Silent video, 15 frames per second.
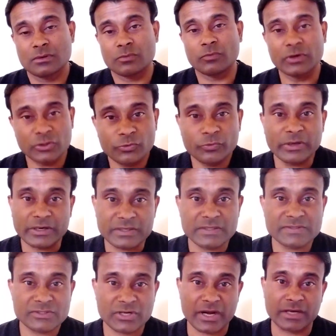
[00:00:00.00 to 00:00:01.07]
what do we
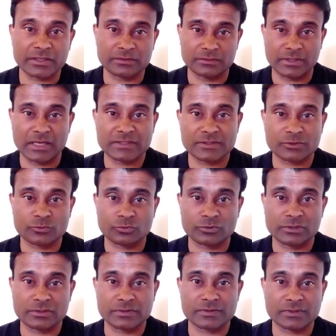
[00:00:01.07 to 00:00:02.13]
understand as a
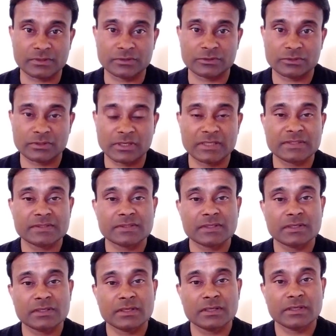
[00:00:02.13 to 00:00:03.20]
social research, as
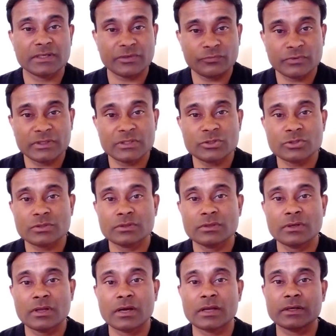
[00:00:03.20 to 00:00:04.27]

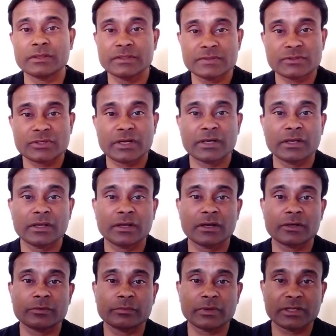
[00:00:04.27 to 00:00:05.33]
definition, our understanding,
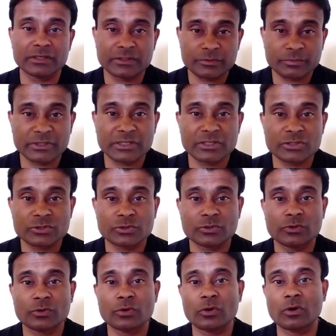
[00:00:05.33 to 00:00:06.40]
our
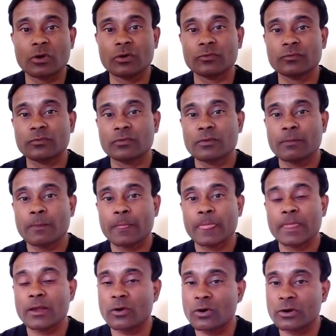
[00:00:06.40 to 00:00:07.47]
interpretation of
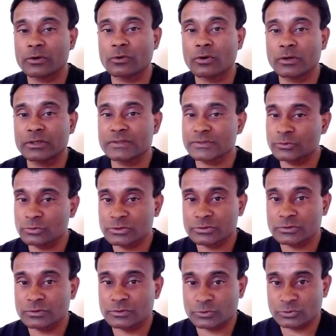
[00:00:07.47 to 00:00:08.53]
or on a
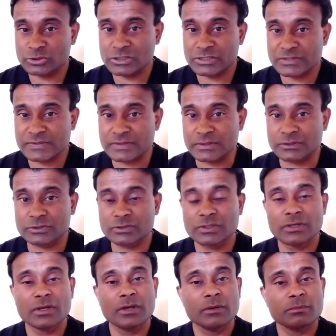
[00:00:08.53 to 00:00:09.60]
social research
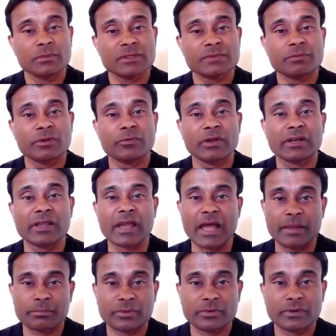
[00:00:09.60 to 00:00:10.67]
must be very
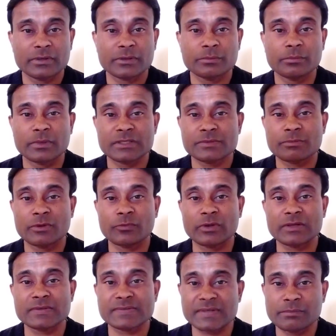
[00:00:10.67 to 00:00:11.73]
apparent, must be
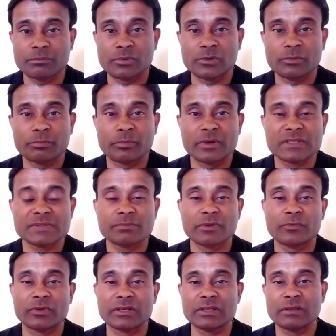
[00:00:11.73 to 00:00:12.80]
very simple, must
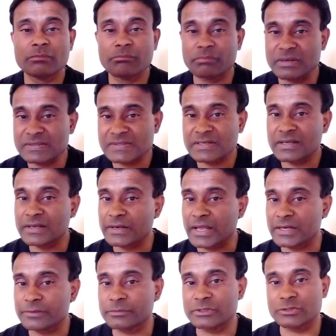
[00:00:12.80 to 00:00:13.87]
be very basic and
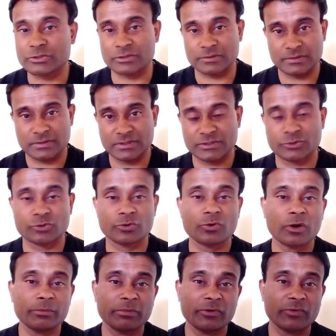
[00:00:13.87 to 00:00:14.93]
elemental. It should
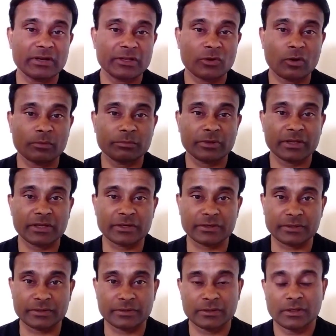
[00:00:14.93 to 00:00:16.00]
not be very
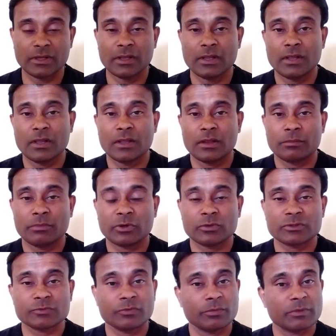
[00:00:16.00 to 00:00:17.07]
complicated,
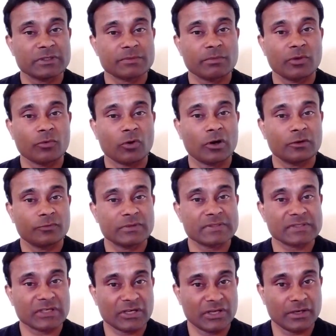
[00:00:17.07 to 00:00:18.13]
because we must be
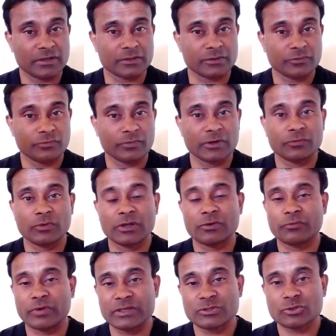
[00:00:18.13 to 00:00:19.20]
always clear when we
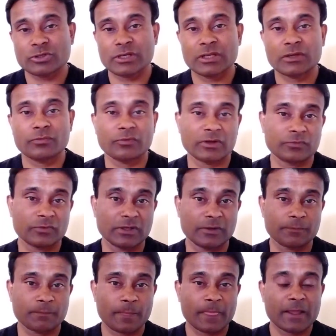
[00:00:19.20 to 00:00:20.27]
are venturing, when we
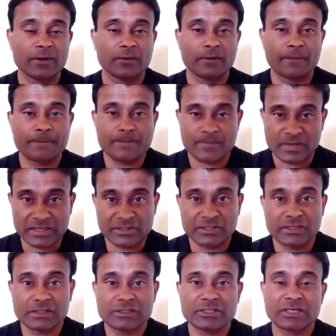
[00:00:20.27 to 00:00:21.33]

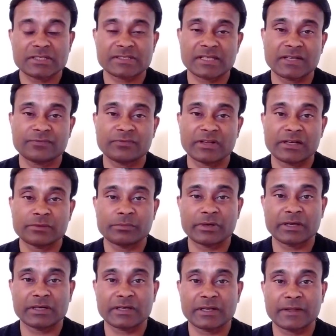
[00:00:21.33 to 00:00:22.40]
indulge ourselves
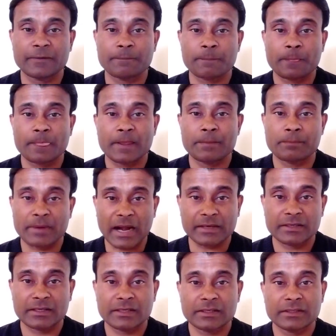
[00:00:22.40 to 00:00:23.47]
deliberately,
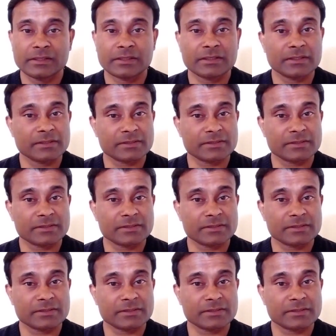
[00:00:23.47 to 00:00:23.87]
practically in a